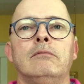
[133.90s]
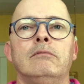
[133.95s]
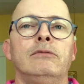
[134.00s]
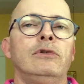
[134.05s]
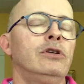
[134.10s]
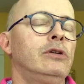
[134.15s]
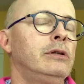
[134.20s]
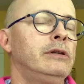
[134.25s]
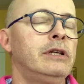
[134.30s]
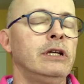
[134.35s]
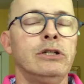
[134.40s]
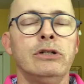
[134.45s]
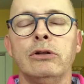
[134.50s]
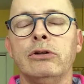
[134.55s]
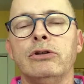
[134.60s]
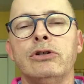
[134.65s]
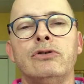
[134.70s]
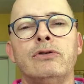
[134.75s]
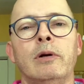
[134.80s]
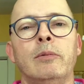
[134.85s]
digital
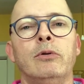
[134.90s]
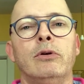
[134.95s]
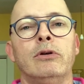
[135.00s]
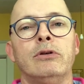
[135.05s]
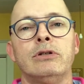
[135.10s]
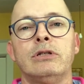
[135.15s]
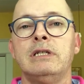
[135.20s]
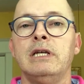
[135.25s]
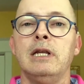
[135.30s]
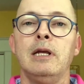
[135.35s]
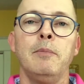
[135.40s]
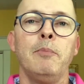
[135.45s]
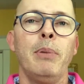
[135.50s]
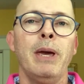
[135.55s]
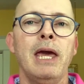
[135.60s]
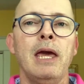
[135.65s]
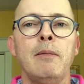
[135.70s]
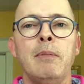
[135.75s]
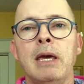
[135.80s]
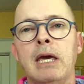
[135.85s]
distributors, CD
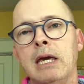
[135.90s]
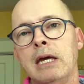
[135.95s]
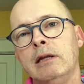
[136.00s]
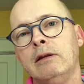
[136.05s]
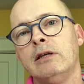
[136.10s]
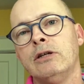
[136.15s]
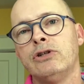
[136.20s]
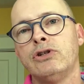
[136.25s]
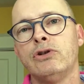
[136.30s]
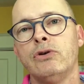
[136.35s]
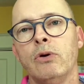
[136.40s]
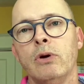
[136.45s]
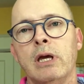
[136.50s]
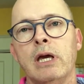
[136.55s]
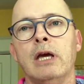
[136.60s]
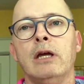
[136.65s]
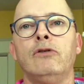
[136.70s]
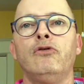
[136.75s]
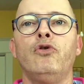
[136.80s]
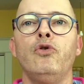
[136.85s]
Baby,
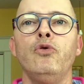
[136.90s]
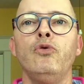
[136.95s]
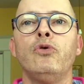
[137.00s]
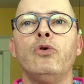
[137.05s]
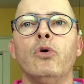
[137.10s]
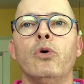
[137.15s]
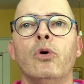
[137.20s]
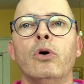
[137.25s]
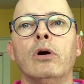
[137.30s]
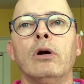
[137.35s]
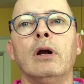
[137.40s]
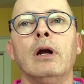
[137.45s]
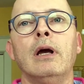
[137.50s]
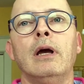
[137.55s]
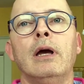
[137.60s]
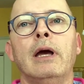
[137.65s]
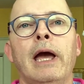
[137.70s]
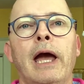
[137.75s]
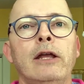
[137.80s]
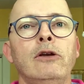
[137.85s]
DistroKid, TuneCore,
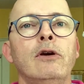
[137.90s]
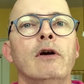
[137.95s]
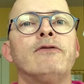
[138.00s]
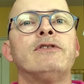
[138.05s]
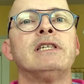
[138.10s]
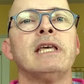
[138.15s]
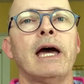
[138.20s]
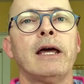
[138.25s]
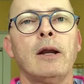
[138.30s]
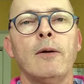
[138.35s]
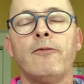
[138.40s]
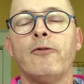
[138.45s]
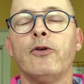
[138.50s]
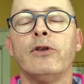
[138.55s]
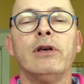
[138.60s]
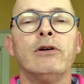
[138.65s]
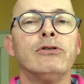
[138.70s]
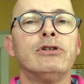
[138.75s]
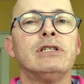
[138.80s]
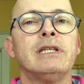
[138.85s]
and you have signed up for
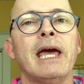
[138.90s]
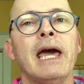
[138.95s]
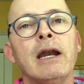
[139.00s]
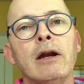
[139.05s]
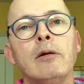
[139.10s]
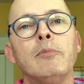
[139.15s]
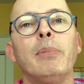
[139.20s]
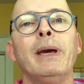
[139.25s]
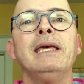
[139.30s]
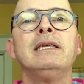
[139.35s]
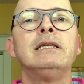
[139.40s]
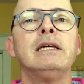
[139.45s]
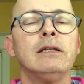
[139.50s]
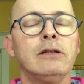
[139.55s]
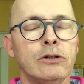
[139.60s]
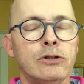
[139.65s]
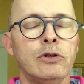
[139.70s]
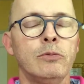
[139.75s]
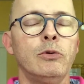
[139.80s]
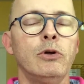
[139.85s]
their standard basic
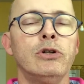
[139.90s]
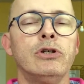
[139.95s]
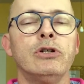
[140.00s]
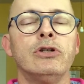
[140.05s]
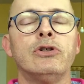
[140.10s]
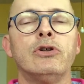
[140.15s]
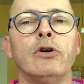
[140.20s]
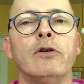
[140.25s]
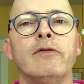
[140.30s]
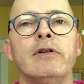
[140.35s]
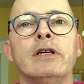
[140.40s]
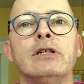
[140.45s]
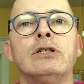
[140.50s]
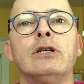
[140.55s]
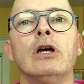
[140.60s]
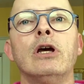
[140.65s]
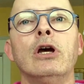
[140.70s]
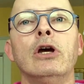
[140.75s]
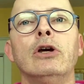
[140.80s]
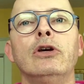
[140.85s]
distribution service,
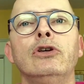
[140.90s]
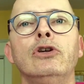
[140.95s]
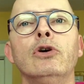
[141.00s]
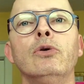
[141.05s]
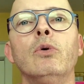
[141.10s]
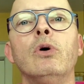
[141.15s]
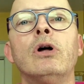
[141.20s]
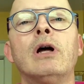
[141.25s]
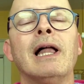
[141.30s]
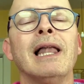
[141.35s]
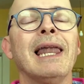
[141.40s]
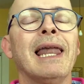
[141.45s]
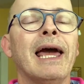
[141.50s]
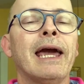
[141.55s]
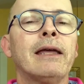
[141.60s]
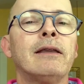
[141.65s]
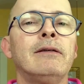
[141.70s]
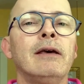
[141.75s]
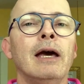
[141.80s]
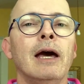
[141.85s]
you will
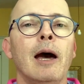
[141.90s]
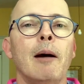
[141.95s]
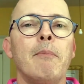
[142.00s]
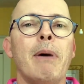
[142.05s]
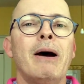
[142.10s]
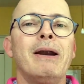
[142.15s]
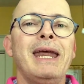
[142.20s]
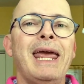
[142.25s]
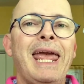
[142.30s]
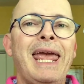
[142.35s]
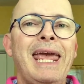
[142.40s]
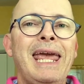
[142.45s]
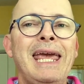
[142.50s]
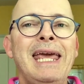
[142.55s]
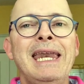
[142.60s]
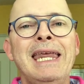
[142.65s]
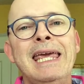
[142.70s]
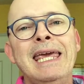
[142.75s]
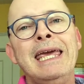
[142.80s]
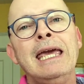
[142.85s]
collect about
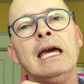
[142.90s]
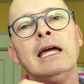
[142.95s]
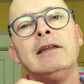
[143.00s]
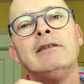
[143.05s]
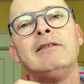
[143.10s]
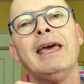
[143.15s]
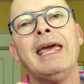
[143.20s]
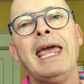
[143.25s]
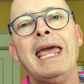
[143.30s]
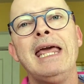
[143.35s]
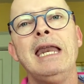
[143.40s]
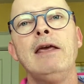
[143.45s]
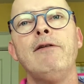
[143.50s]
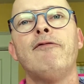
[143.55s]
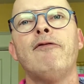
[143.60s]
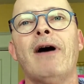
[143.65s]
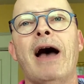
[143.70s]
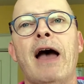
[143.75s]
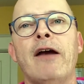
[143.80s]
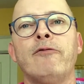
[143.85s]
80 to
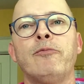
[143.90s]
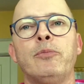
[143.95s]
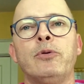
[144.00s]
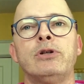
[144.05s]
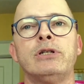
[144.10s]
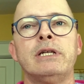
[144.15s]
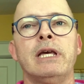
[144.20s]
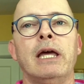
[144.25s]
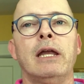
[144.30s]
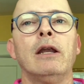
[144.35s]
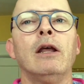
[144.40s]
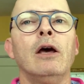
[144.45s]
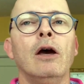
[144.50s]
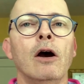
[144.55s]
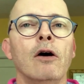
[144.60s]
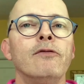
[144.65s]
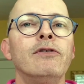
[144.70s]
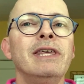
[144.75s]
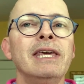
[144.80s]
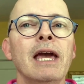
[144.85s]
85%
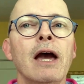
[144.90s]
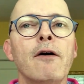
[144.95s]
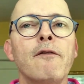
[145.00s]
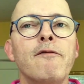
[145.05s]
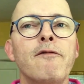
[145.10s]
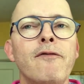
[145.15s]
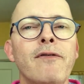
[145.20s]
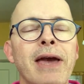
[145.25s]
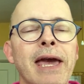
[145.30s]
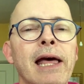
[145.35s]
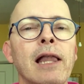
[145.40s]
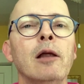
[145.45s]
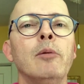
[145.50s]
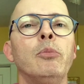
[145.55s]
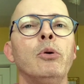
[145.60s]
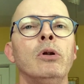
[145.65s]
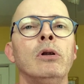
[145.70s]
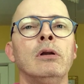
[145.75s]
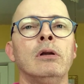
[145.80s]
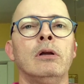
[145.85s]
of the
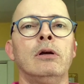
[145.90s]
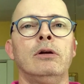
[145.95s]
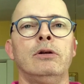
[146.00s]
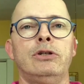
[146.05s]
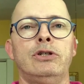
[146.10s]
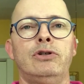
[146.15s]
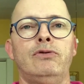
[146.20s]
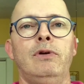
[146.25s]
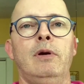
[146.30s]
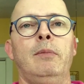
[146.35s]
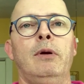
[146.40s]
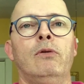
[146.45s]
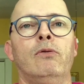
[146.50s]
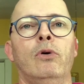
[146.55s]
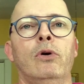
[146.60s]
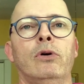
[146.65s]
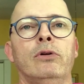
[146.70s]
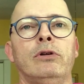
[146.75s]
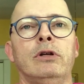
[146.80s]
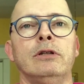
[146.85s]
available streaming
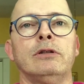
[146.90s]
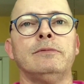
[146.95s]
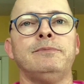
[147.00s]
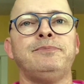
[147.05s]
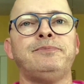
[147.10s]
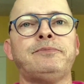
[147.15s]
royalties.